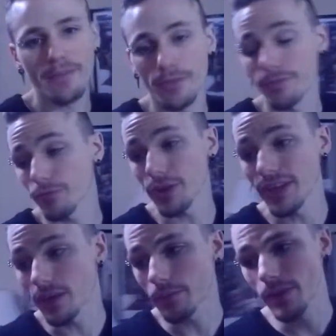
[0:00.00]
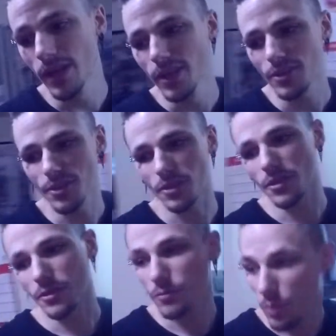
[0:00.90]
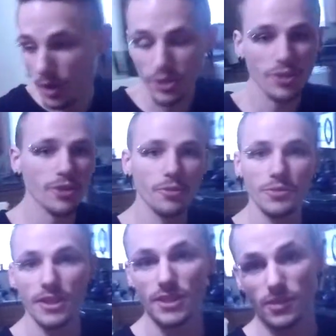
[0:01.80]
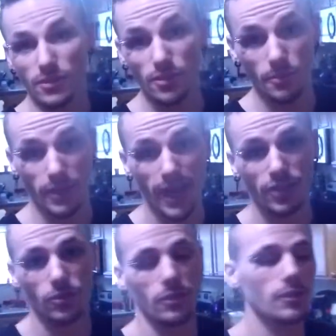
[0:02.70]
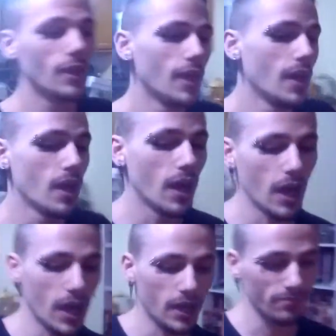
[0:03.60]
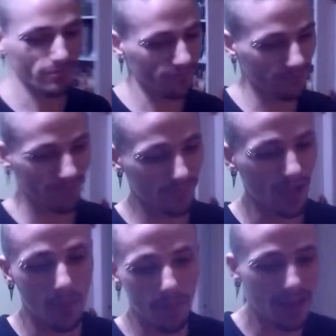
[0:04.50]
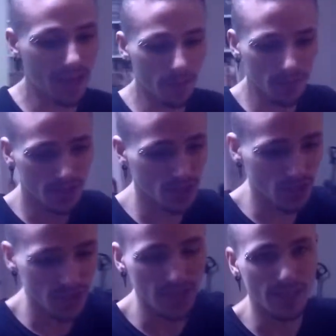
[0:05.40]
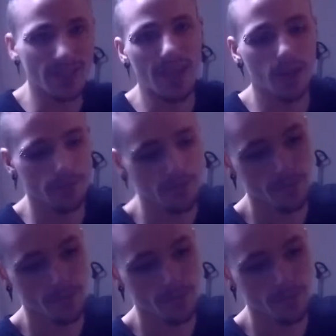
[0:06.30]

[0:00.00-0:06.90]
the freedom to watch the new season of Supernatural, not being able to just sit down for